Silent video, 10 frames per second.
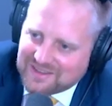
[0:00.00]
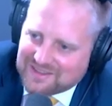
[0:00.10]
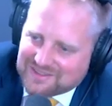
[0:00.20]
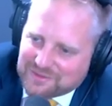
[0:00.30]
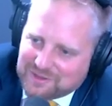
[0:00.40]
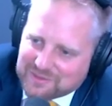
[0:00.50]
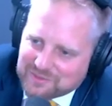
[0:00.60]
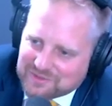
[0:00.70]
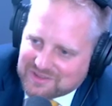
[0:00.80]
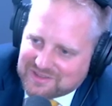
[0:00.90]
So that
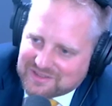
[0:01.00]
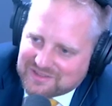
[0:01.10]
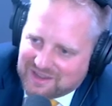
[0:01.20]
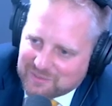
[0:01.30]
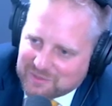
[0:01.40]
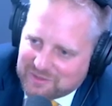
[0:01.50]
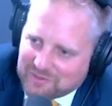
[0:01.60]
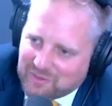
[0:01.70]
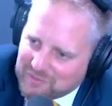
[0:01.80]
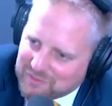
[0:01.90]
was at the time when there were
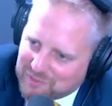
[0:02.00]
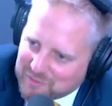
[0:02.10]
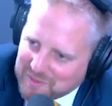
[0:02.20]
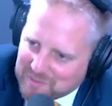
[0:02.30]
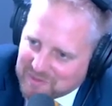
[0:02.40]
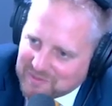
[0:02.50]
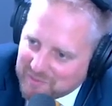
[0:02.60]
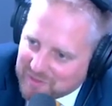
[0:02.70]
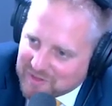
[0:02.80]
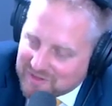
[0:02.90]
only 4 people. We
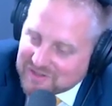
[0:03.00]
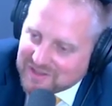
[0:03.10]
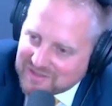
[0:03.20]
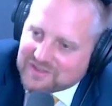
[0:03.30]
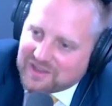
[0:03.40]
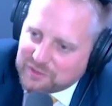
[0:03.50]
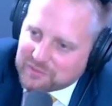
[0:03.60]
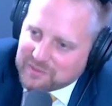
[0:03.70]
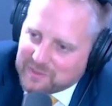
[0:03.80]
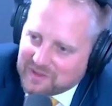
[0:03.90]
were actually inside of
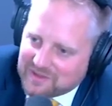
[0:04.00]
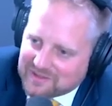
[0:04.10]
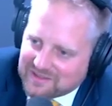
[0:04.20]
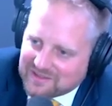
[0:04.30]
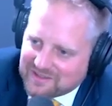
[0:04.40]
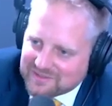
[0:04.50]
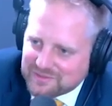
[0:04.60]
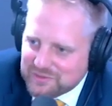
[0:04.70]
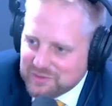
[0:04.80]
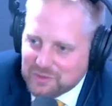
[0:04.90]
Liberland, and
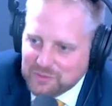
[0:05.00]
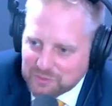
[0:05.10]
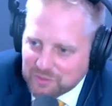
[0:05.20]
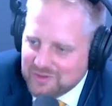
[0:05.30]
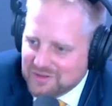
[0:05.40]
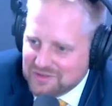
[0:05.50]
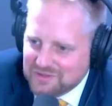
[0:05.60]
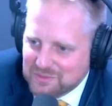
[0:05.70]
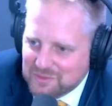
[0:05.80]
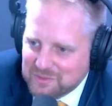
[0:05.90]
if you go to Reuters,
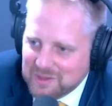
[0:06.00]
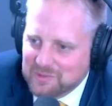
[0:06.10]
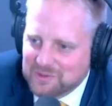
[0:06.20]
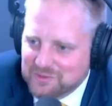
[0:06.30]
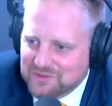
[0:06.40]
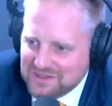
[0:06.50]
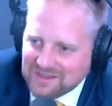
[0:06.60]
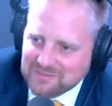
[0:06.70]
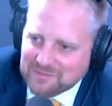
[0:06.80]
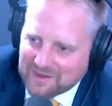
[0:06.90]
you will be able to see
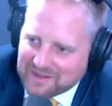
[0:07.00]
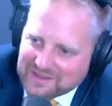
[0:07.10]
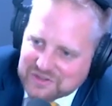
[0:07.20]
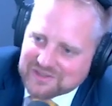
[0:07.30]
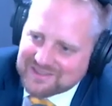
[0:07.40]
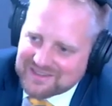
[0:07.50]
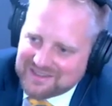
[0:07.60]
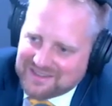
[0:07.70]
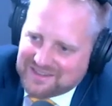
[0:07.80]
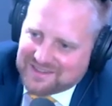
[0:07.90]
that election.
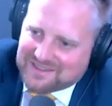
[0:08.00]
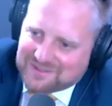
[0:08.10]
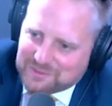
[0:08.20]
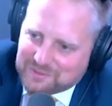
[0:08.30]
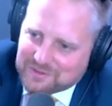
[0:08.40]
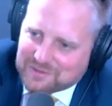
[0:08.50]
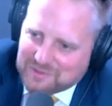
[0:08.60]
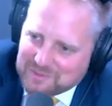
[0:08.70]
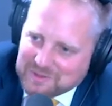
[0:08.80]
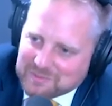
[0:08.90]
So the
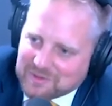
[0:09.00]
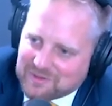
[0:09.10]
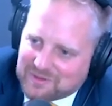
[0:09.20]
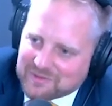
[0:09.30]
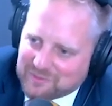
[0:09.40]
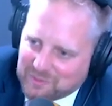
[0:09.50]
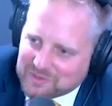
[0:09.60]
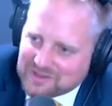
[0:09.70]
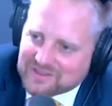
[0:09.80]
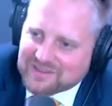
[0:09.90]
3 people
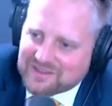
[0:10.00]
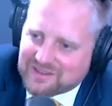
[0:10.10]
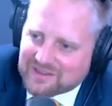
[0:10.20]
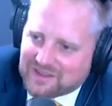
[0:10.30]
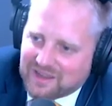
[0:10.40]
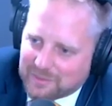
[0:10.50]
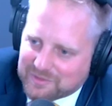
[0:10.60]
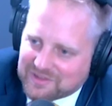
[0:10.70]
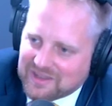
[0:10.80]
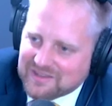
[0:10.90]
voted. I
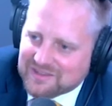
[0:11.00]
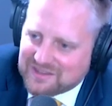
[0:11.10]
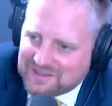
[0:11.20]
abstained.